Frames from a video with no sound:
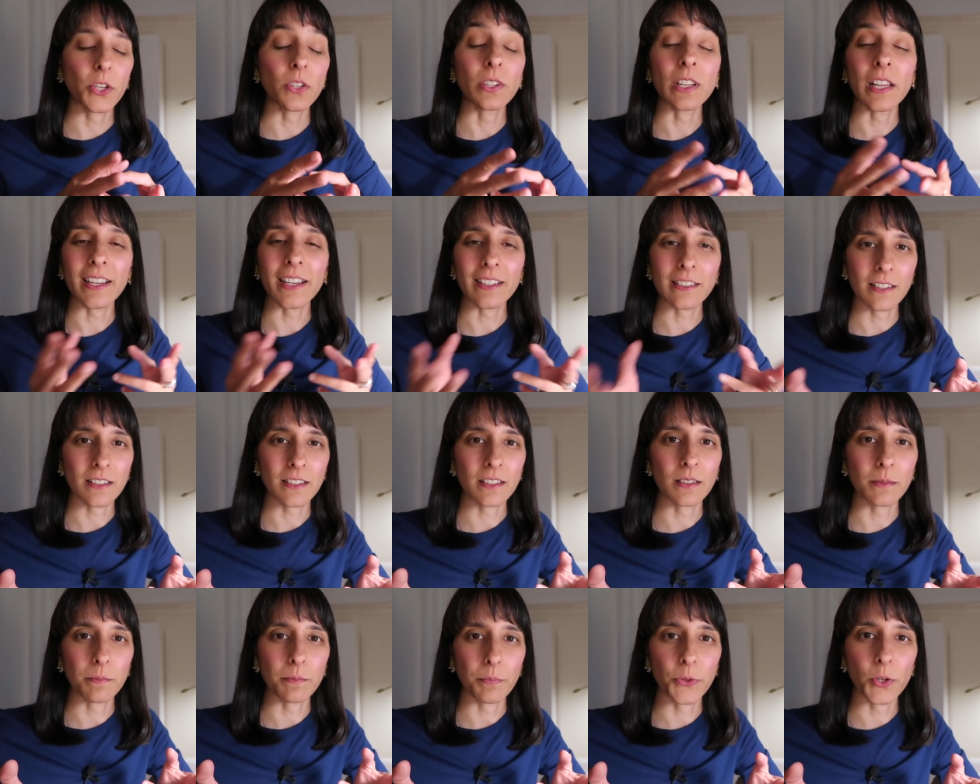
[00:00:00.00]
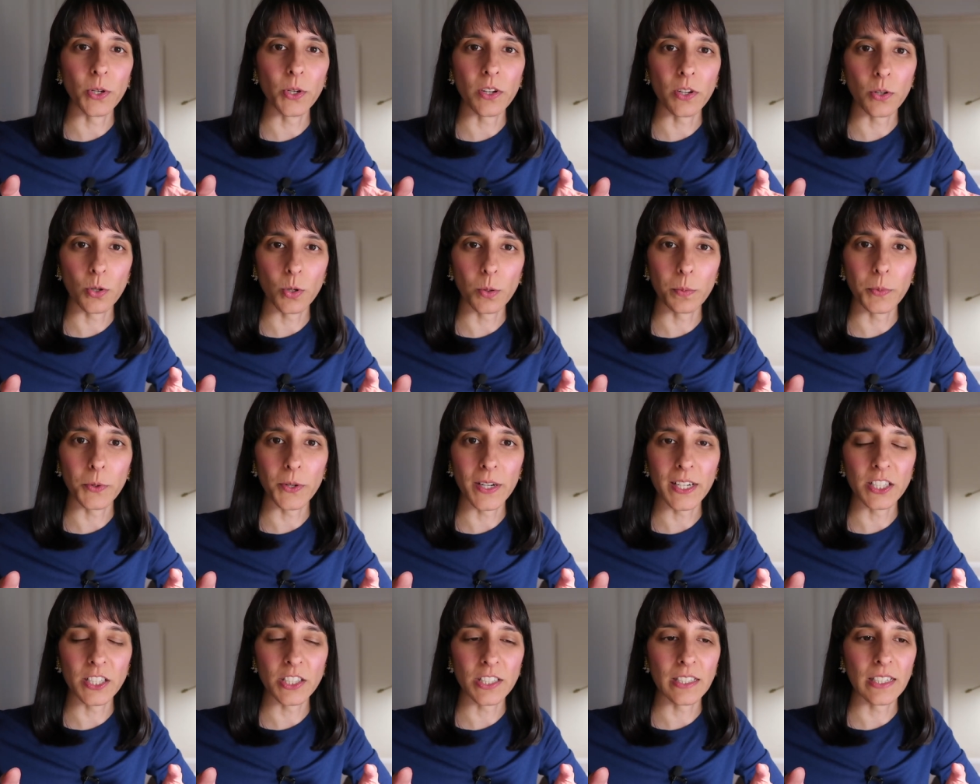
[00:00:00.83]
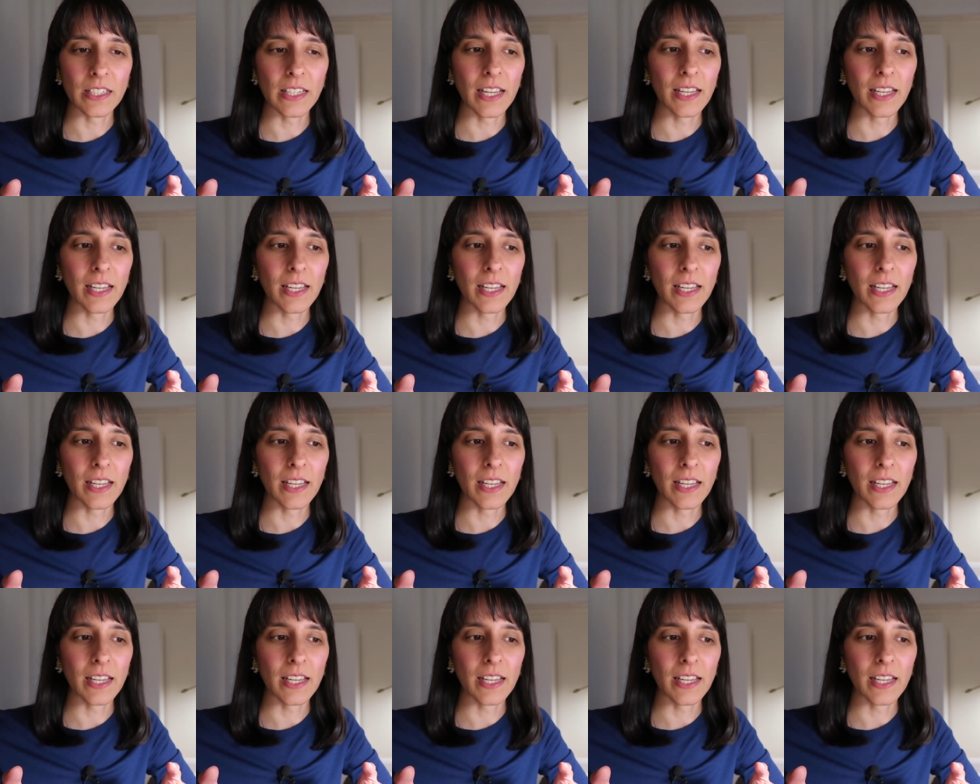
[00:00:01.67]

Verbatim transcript: you'd like to look at a corporation,